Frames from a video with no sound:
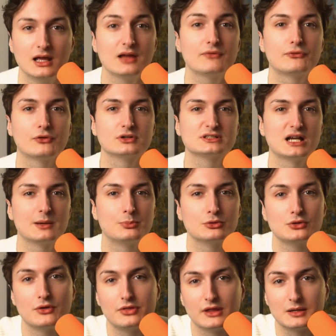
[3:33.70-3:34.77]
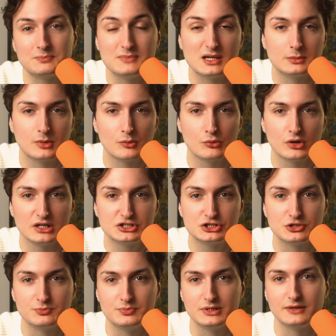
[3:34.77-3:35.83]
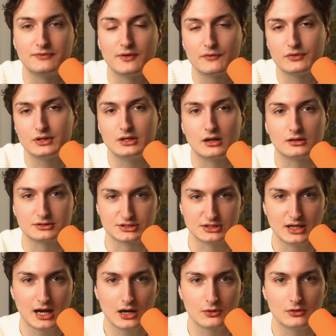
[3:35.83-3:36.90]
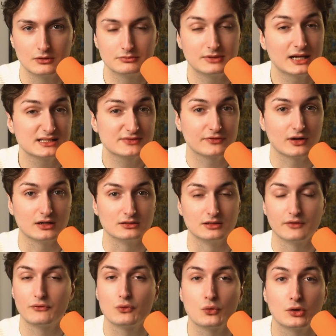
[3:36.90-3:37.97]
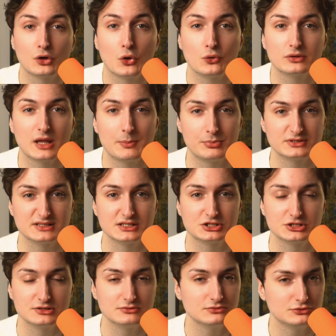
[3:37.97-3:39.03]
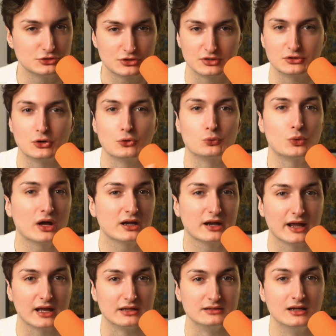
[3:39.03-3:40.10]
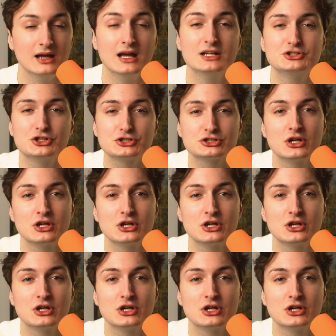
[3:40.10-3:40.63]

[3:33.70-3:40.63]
for example, you think minimum wage should be $50 an hour, that's fine. If you want to hold that position, you can go right ahead. Just